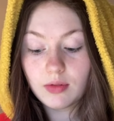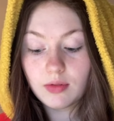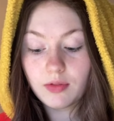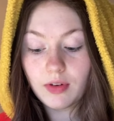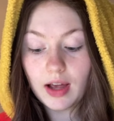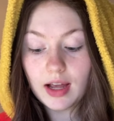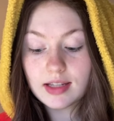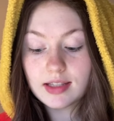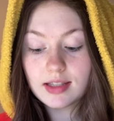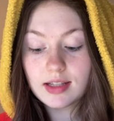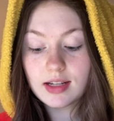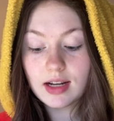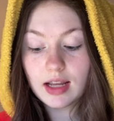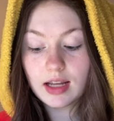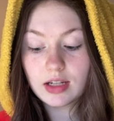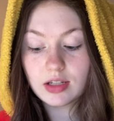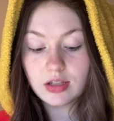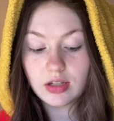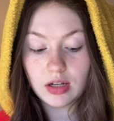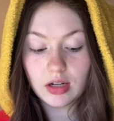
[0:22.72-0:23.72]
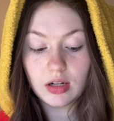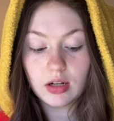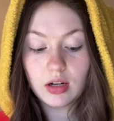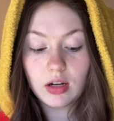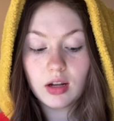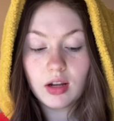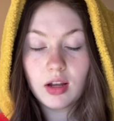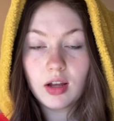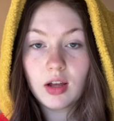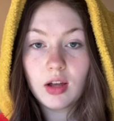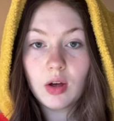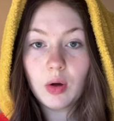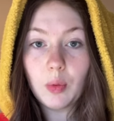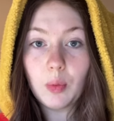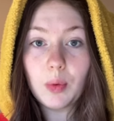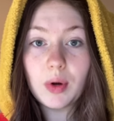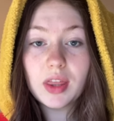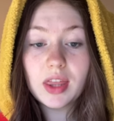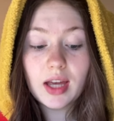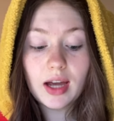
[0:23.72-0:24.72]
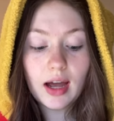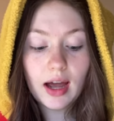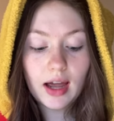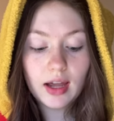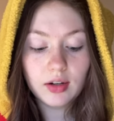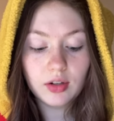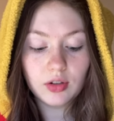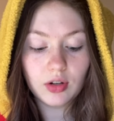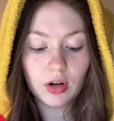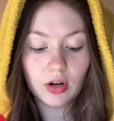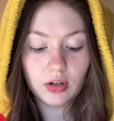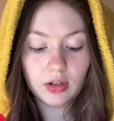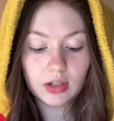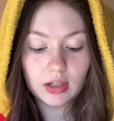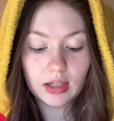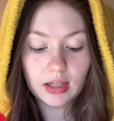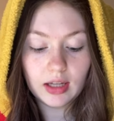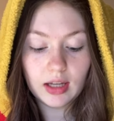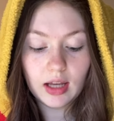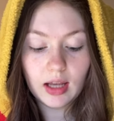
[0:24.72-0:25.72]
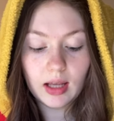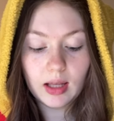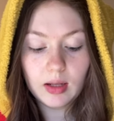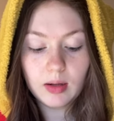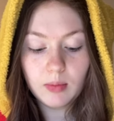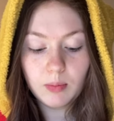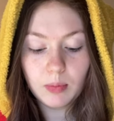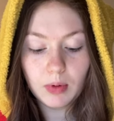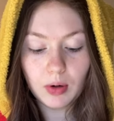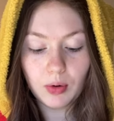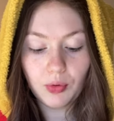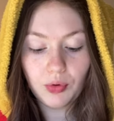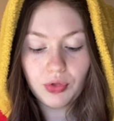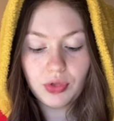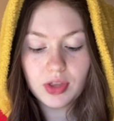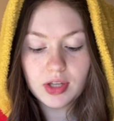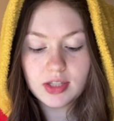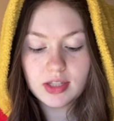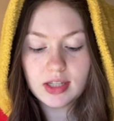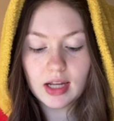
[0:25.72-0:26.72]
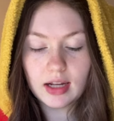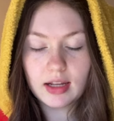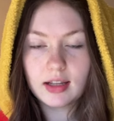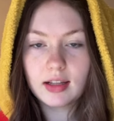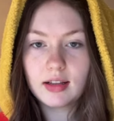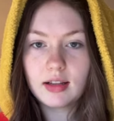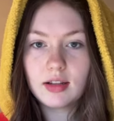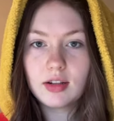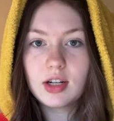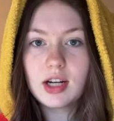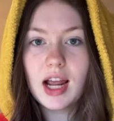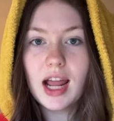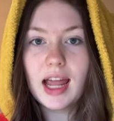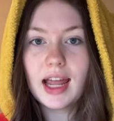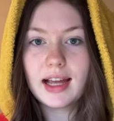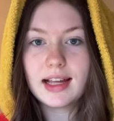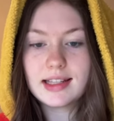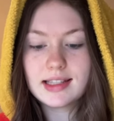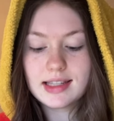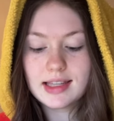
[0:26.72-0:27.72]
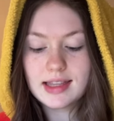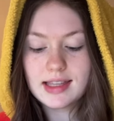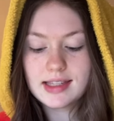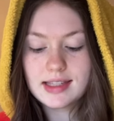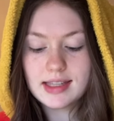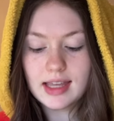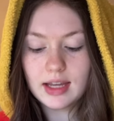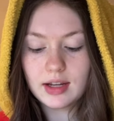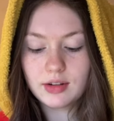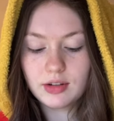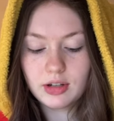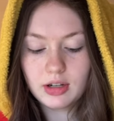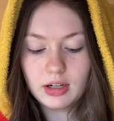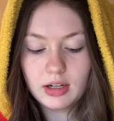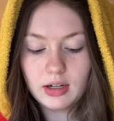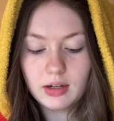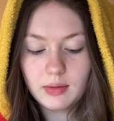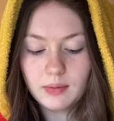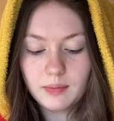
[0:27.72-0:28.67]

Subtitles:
fascination with hierarchy in both the secular and the sacred.